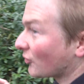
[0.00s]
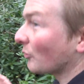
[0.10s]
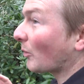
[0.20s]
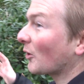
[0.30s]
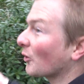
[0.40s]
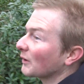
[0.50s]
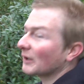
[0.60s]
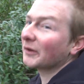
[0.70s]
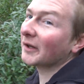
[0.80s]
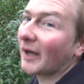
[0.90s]
have done one or the
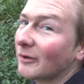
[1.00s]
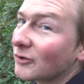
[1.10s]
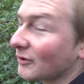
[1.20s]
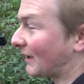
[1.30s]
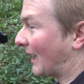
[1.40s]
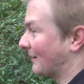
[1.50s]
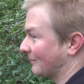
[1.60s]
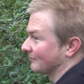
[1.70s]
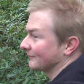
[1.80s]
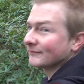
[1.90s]
other though, shouldn't they?
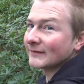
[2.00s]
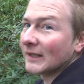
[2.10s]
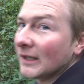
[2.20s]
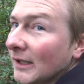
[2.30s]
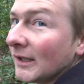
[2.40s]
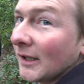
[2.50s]
What do you